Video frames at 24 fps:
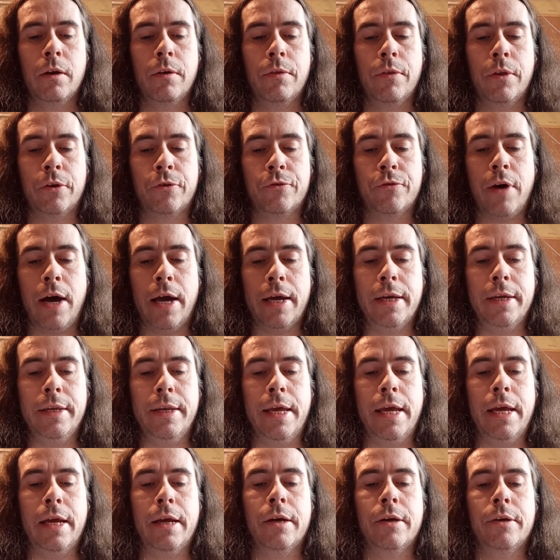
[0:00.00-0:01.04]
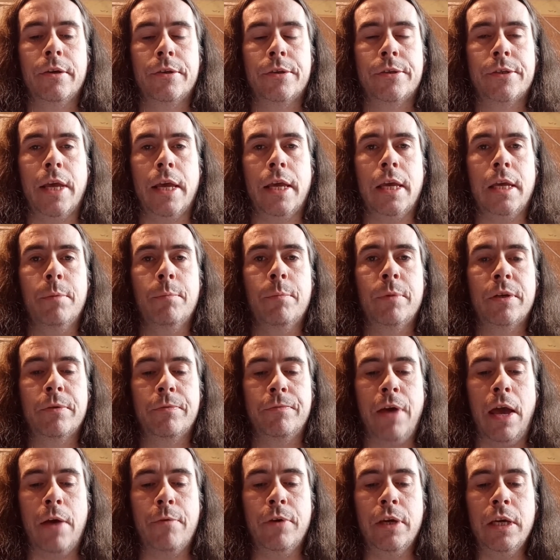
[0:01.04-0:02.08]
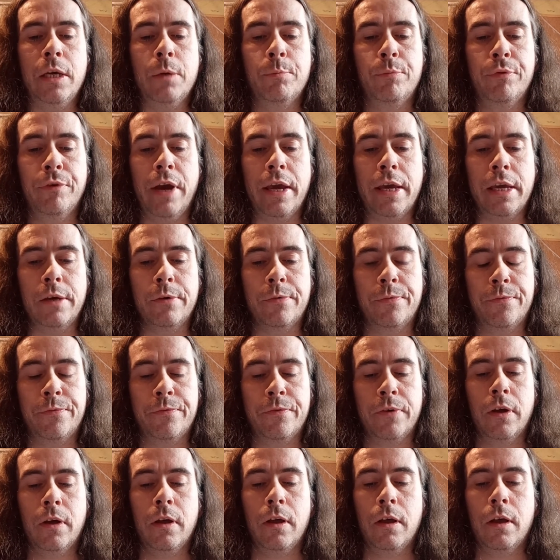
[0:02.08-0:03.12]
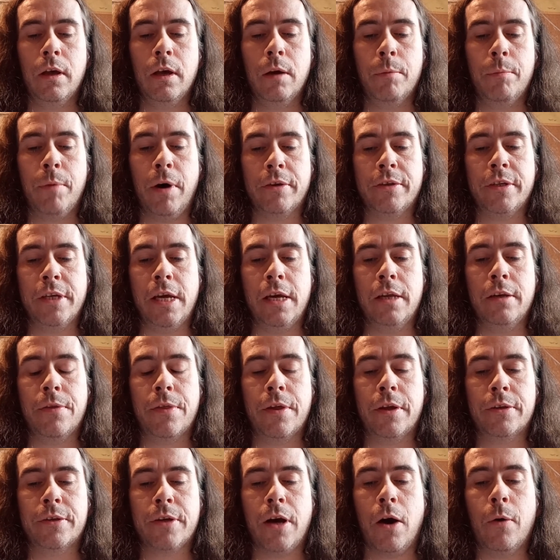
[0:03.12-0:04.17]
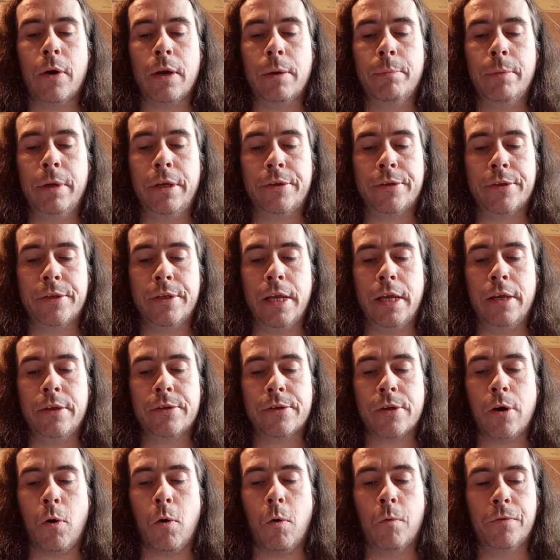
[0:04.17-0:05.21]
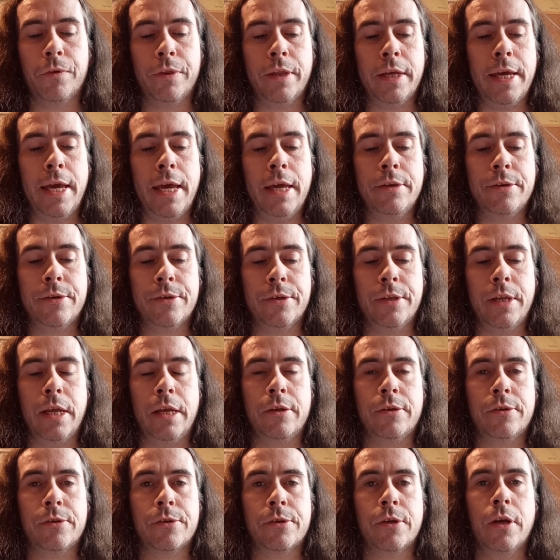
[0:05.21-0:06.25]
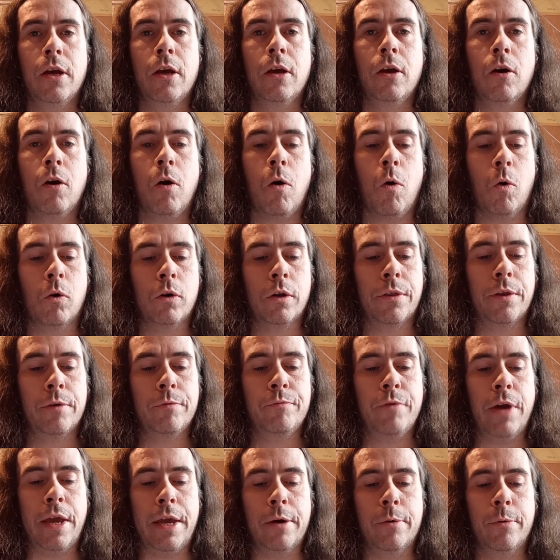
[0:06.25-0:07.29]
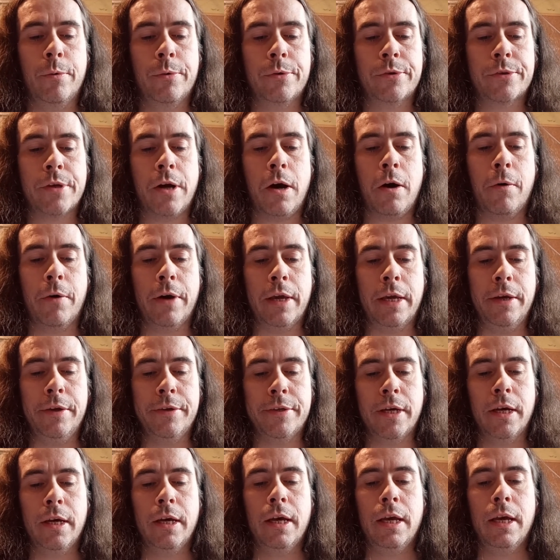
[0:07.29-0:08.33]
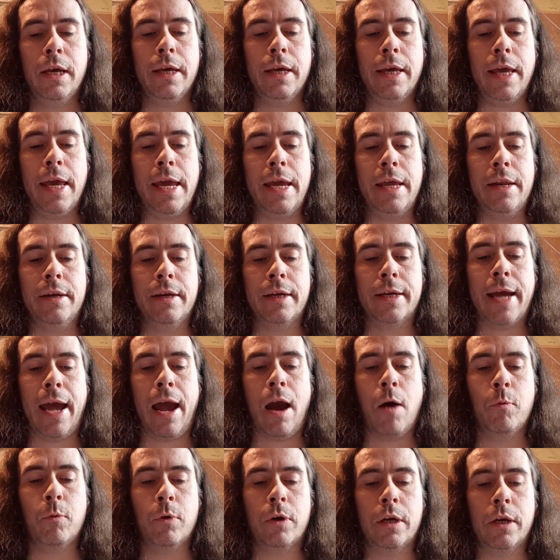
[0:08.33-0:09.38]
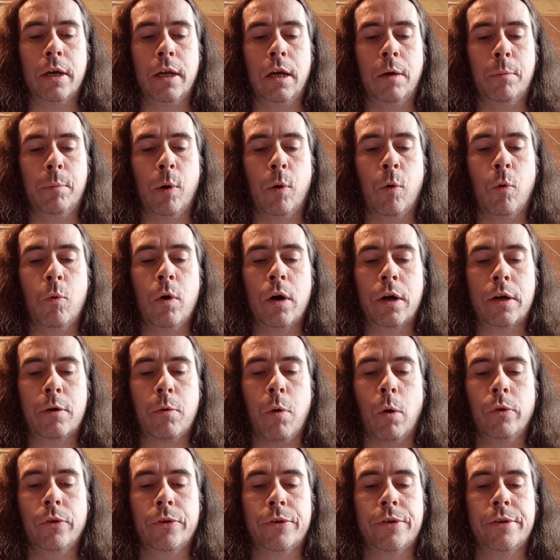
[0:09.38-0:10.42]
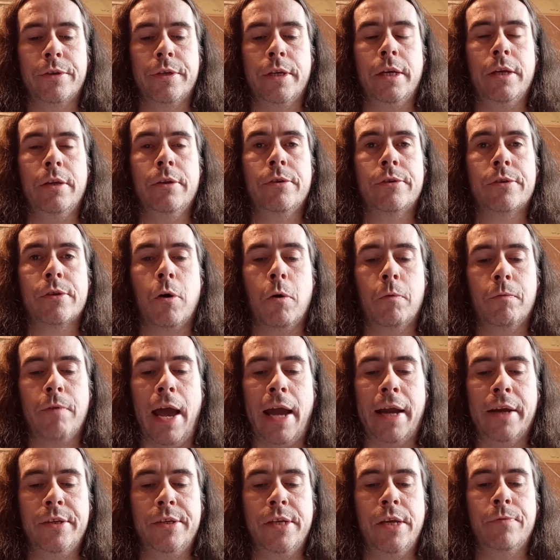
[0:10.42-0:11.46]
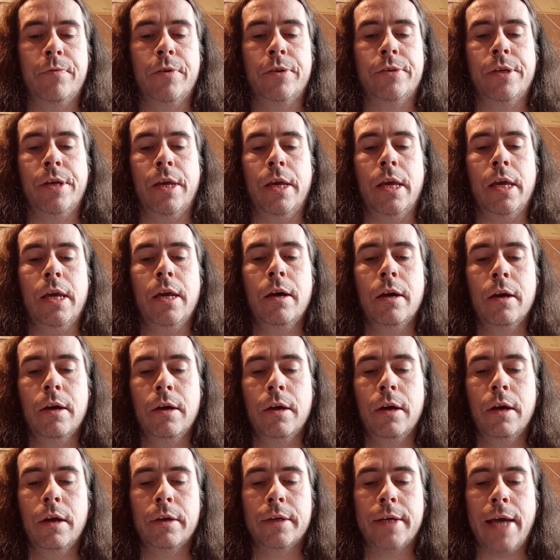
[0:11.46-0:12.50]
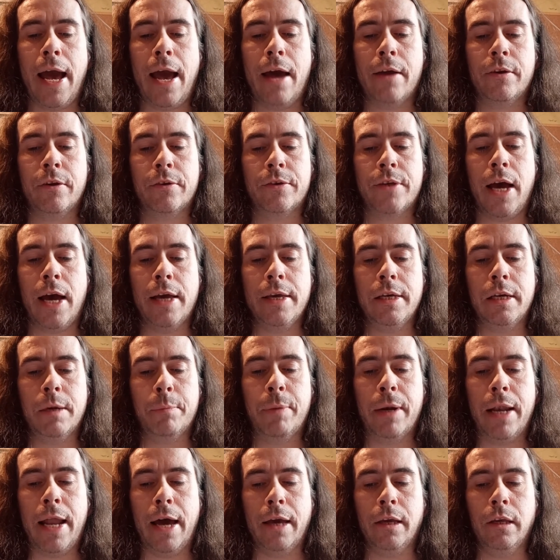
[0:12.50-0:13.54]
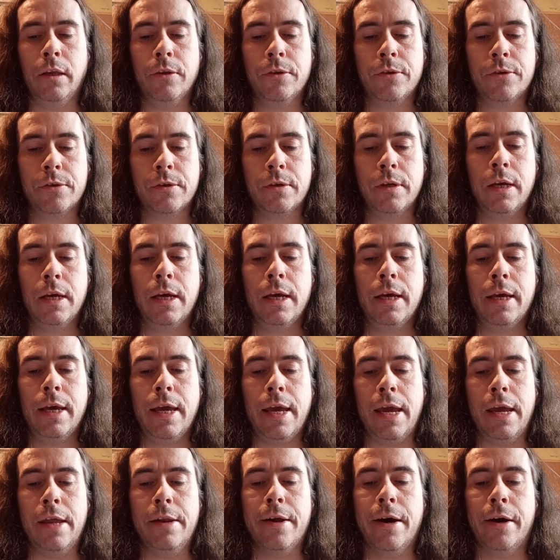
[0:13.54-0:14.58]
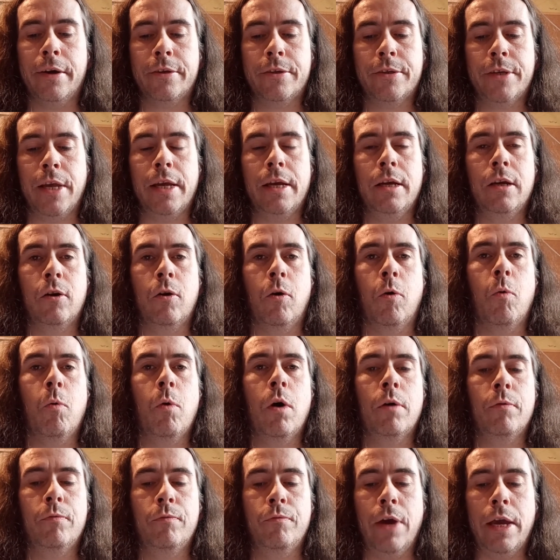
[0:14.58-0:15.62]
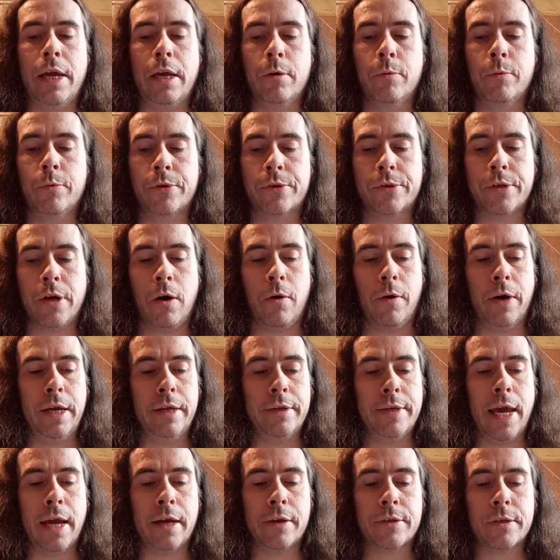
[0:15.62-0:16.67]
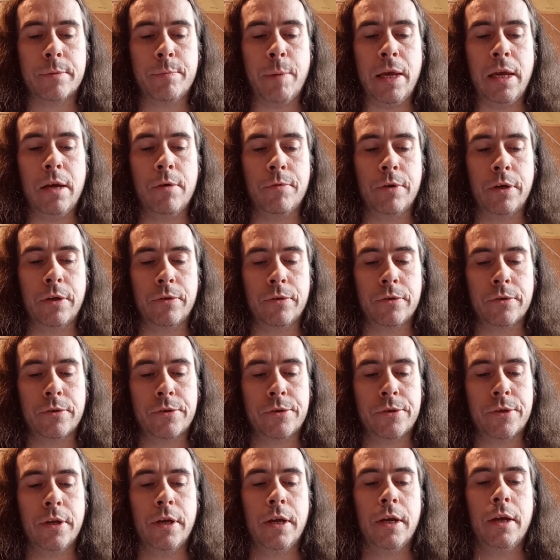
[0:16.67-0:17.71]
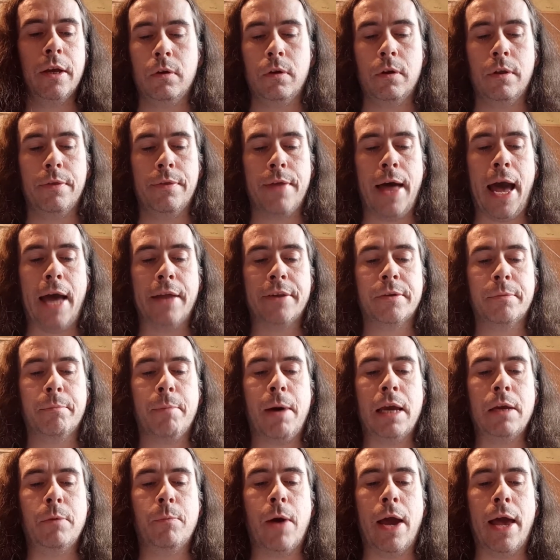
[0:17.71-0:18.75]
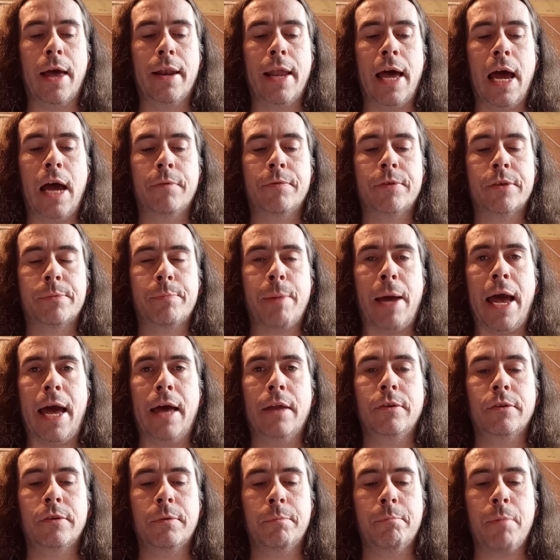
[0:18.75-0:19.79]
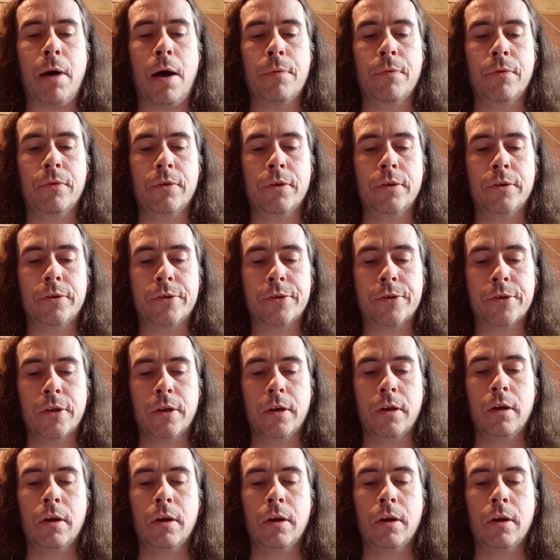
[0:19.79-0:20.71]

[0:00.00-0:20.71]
The training seemed very brief, but in the timelessness of the isness on the real side, incalculable quantities of activity can take place in a single real side experience that may well have spanned months,